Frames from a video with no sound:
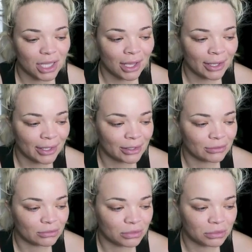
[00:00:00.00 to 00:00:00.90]
I
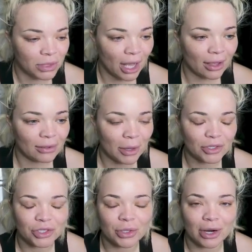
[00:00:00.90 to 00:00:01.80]
got
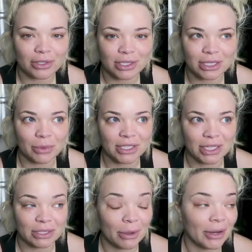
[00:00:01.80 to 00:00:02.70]
about 2 hours of sleep last
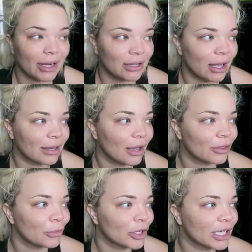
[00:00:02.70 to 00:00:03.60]
night. It's about 9 o'clock now
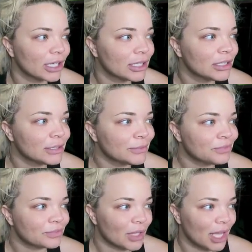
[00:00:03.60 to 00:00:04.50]
in the morning.
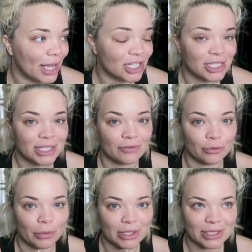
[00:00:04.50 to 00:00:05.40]
I actually slept
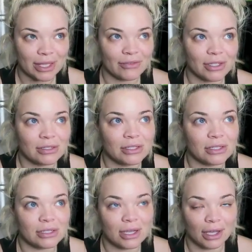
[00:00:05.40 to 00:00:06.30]
from about 7
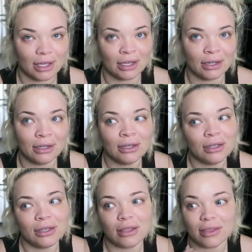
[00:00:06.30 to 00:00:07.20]
to 9,
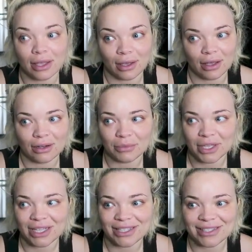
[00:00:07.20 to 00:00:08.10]
thank God,
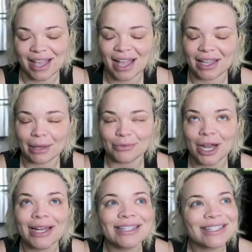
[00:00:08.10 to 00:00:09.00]
because I kept
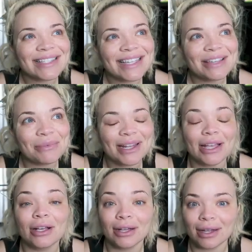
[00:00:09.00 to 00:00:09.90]
trying to sleep and I
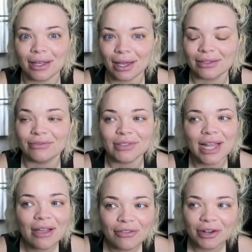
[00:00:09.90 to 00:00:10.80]
couldn't. I
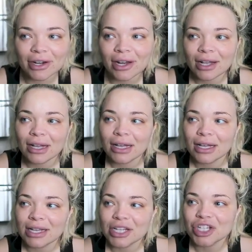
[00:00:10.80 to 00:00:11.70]
never
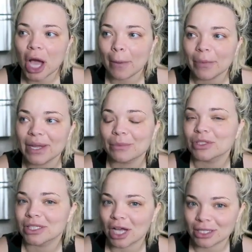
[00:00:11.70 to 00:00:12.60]
not been able
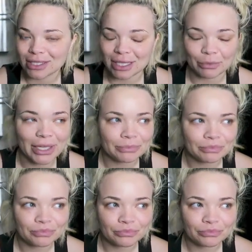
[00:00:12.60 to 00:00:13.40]
to not sleep. Like,